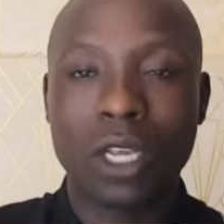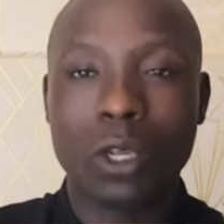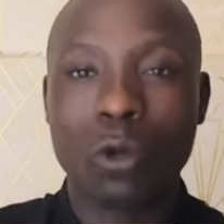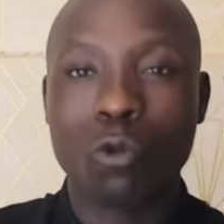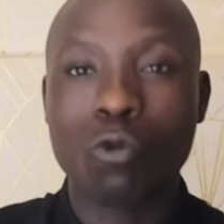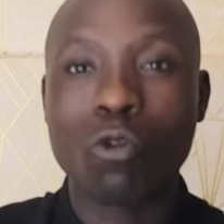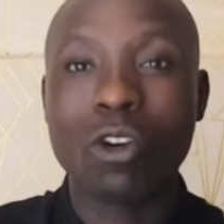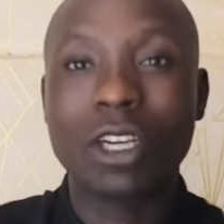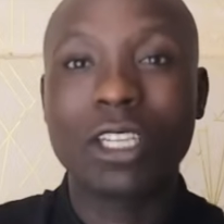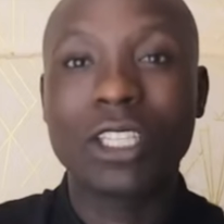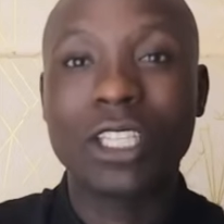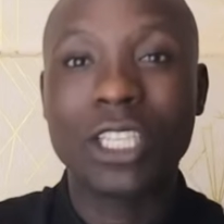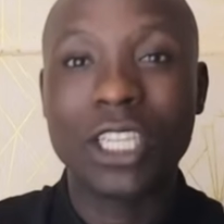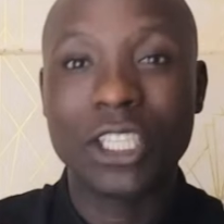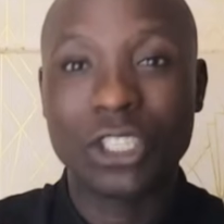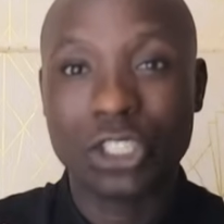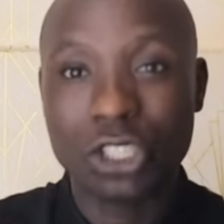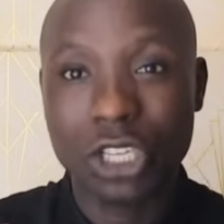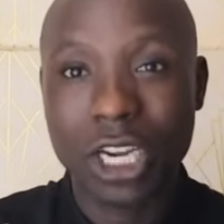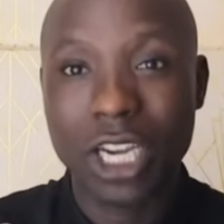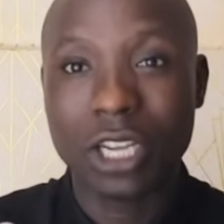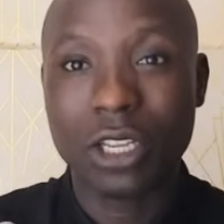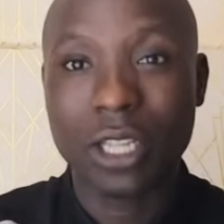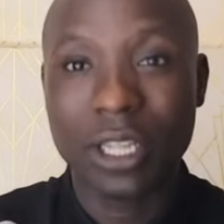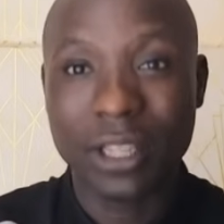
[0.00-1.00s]
what the
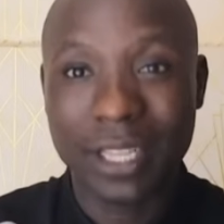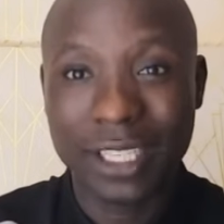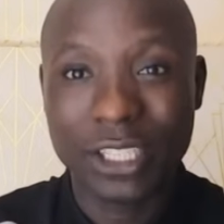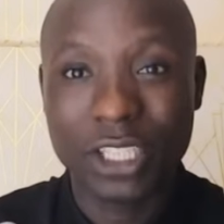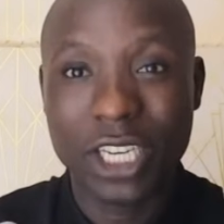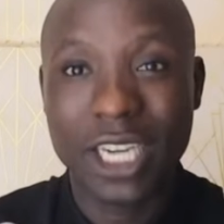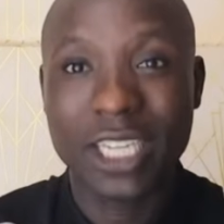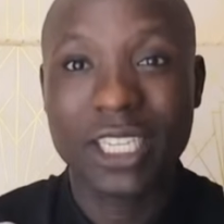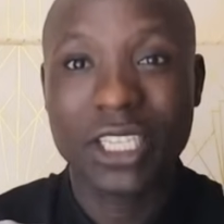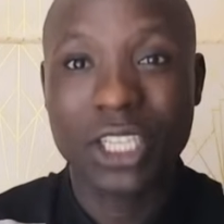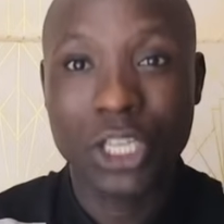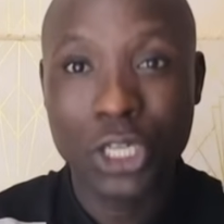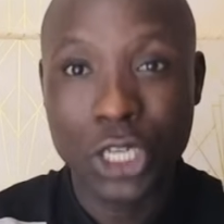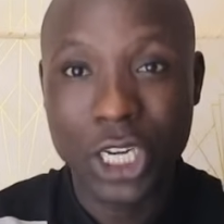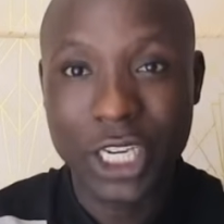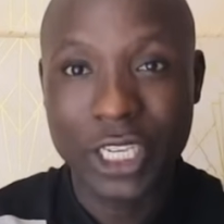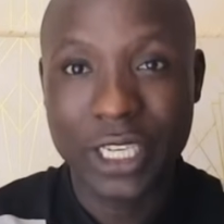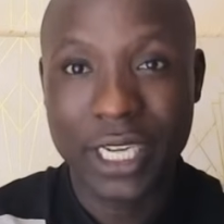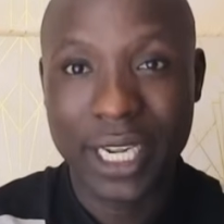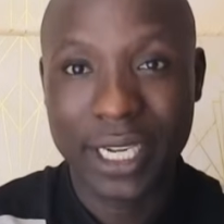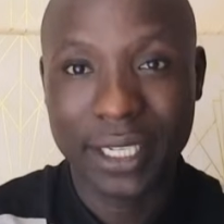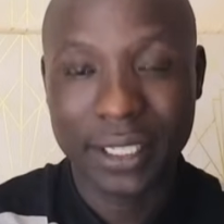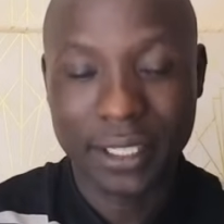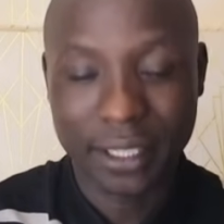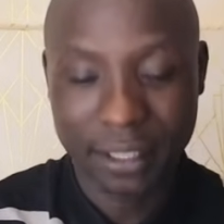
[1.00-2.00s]
church
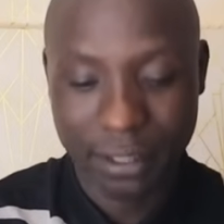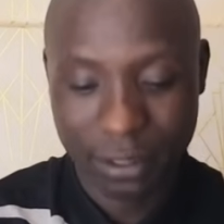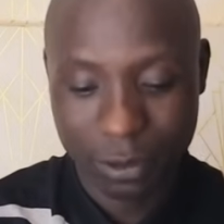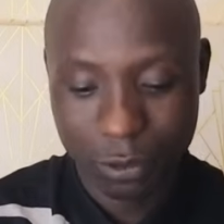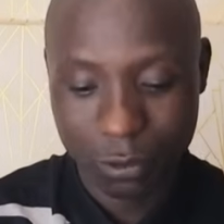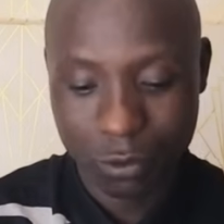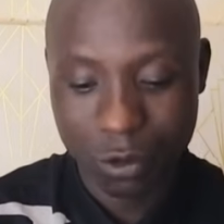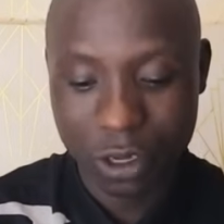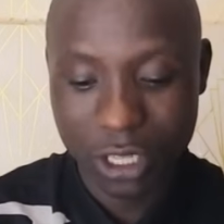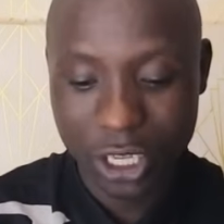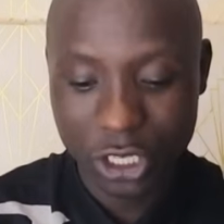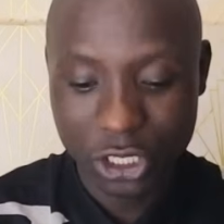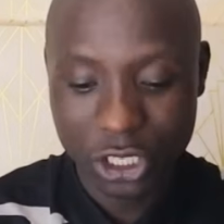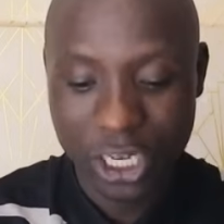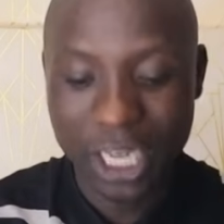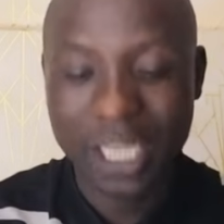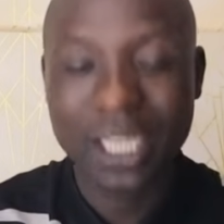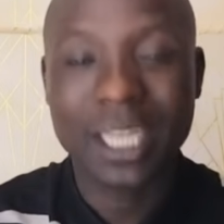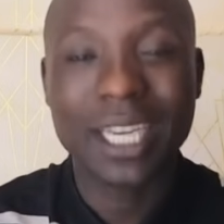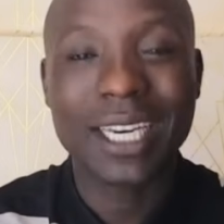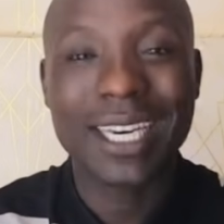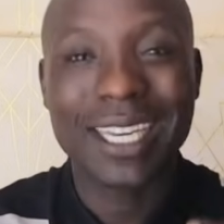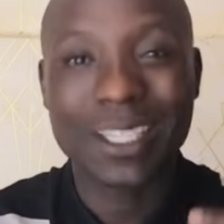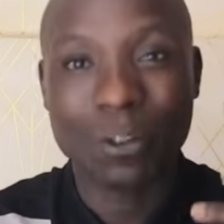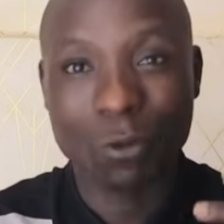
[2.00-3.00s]

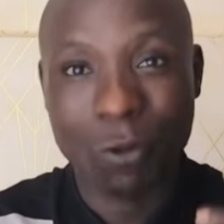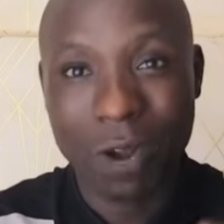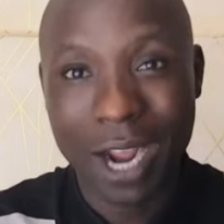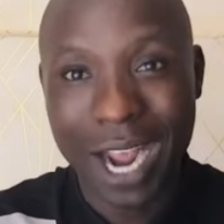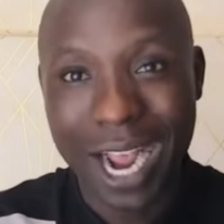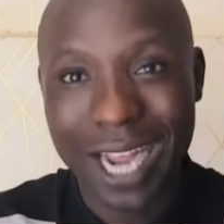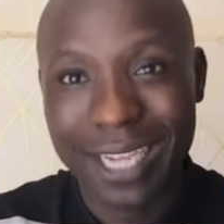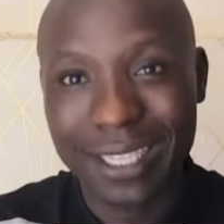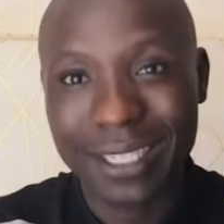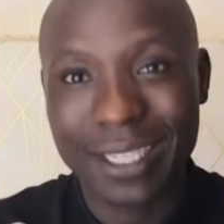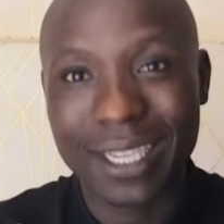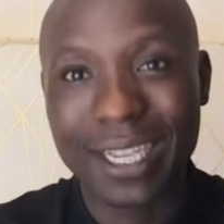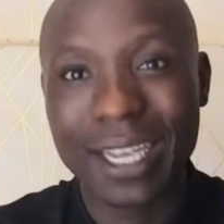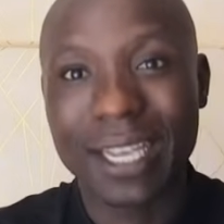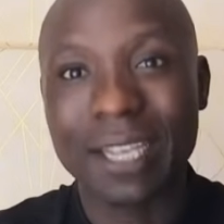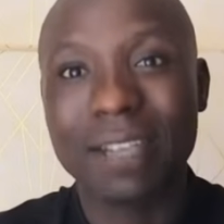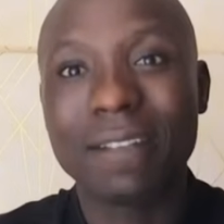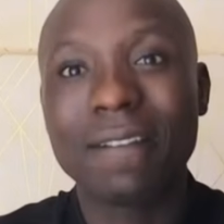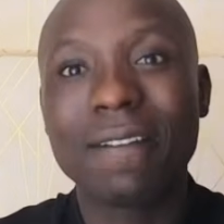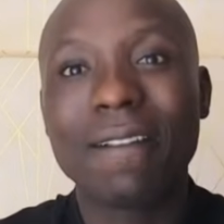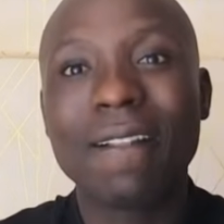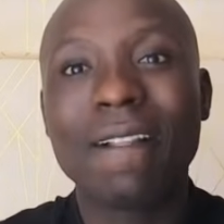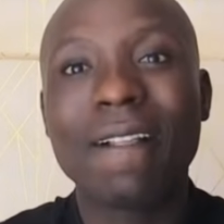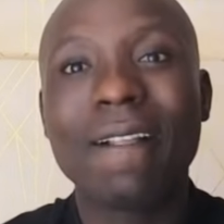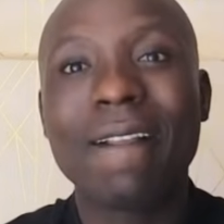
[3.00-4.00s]
leaders were
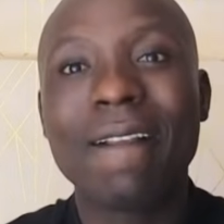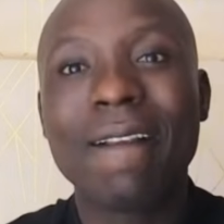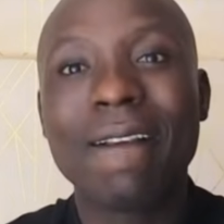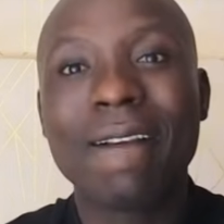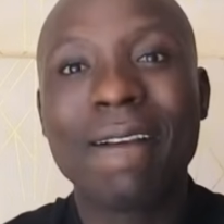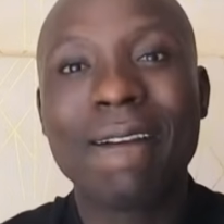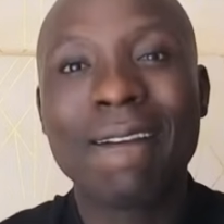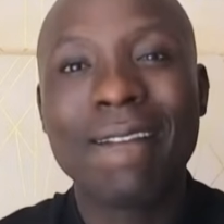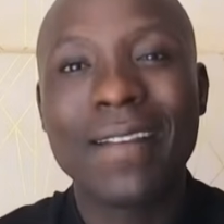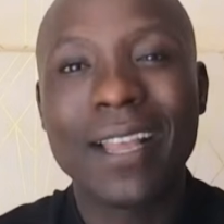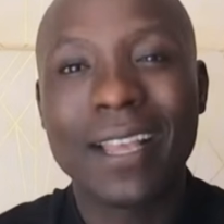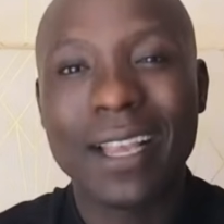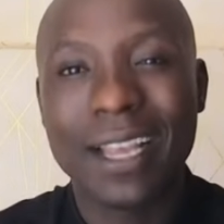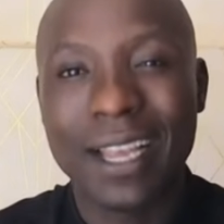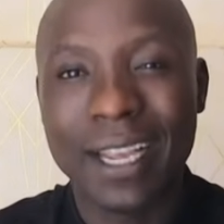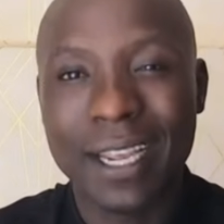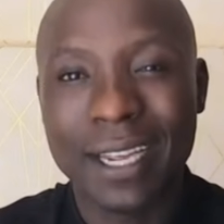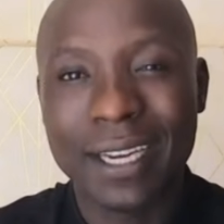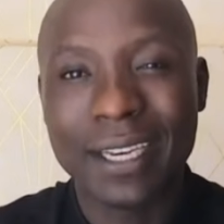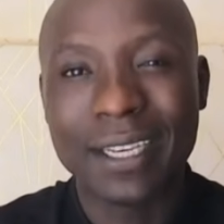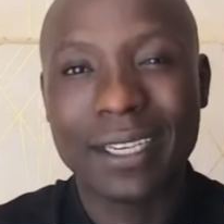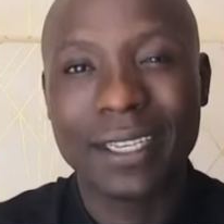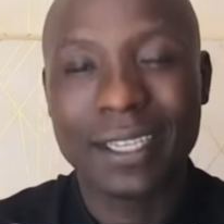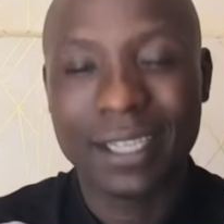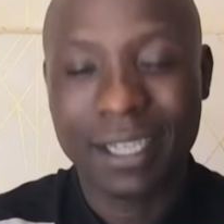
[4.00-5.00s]
asking
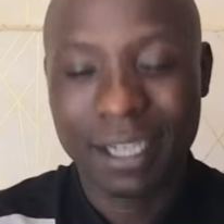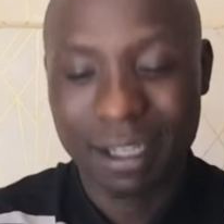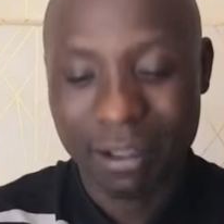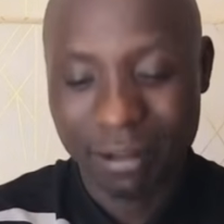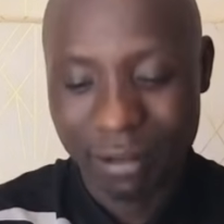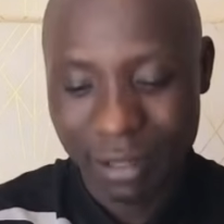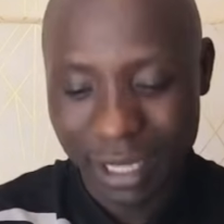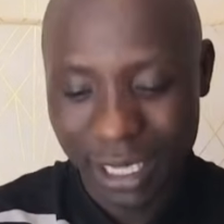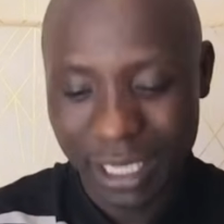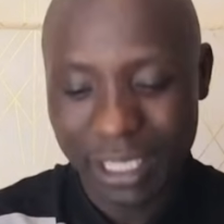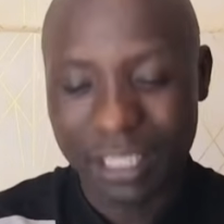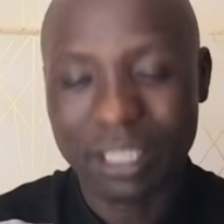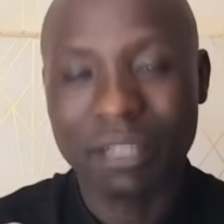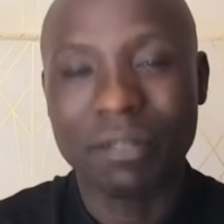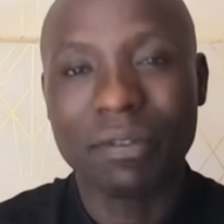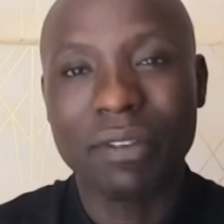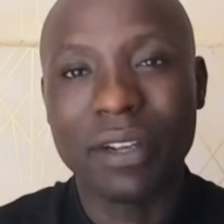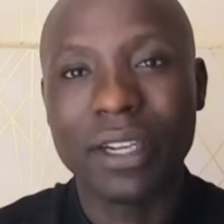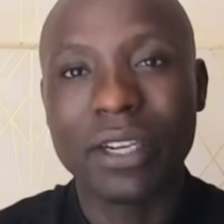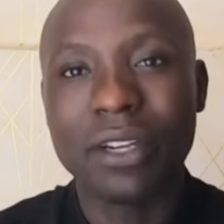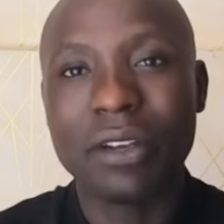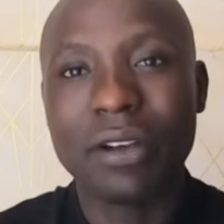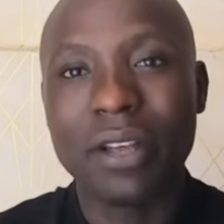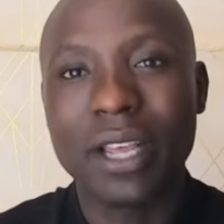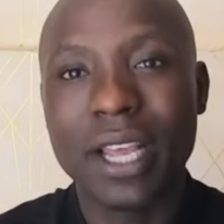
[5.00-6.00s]
in this
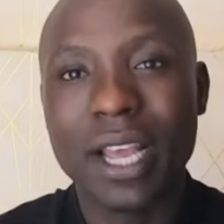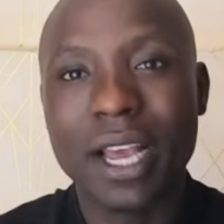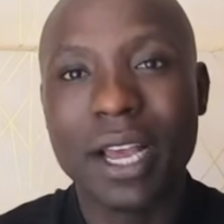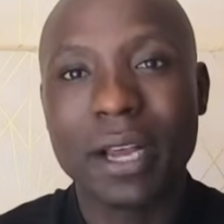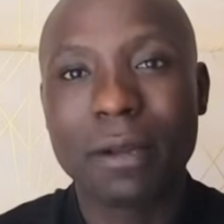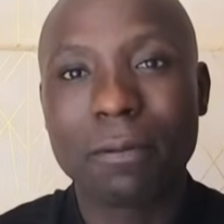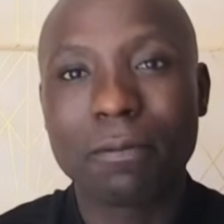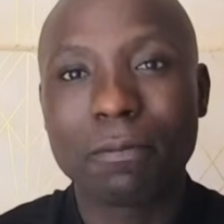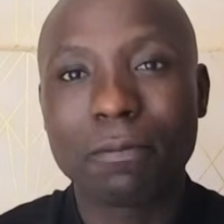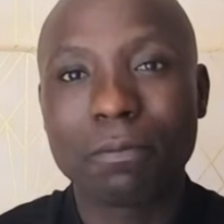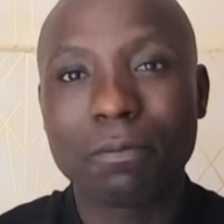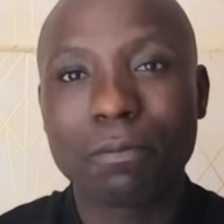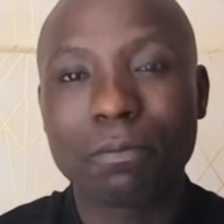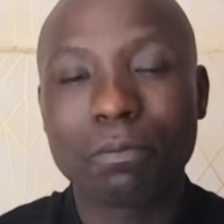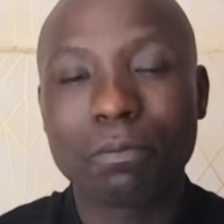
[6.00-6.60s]
video here.